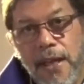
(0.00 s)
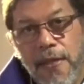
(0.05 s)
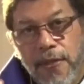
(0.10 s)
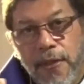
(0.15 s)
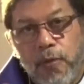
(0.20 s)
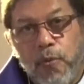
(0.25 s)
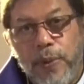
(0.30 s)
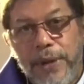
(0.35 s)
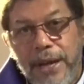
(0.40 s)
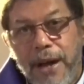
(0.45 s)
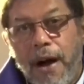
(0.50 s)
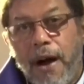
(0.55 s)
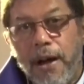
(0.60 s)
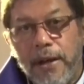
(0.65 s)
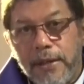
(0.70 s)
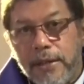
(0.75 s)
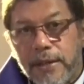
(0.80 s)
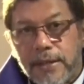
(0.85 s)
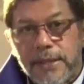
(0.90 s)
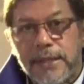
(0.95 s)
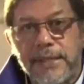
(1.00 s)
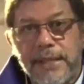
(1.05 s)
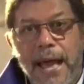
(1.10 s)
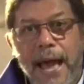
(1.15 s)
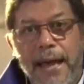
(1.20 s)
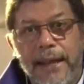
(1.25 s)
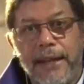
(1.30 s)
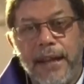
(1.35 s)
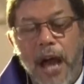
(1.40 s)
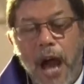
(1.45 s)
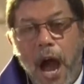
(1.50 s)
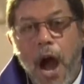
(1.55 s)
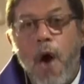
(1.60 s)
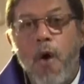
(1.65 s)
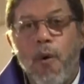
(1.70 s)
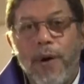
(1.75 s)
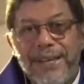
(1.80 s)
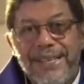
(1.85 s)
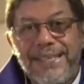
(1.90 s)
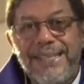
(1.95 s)
that we understand
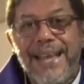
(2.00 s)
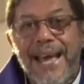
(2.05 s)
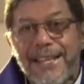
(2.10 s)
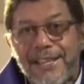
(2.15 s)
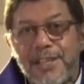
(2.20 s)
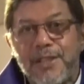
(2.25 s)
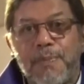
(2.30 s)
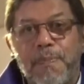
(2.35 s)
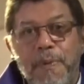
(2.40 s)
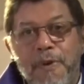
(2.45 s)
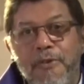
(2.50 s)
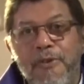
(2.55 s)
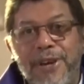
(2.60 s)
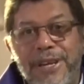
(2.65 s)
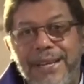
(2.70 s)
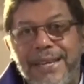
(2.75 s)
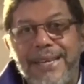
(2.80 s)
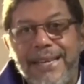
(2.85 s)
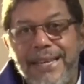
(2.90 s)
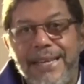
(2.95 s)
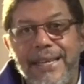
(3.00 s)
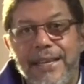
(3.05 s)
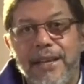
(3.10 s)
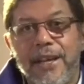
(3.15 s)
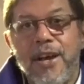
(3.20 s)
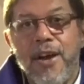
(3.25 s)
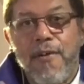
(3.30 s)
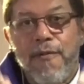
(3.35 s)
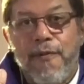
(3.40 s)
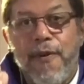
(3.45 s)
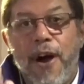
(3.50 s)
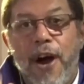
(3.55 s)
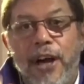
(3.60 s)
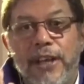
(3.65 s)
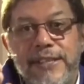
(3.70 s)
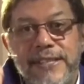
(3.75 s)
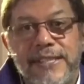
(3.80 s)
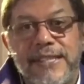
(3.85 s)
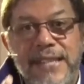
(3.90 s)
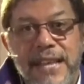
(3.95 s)
our desperate need for a
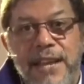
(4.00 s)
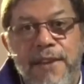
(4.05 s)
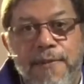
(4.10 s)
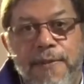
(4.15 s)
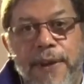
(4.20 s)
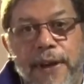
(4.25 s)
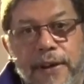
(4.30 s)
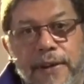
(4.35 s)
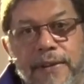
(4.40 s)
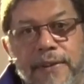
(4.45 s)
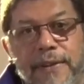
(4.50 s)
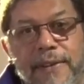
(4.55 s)
Savior.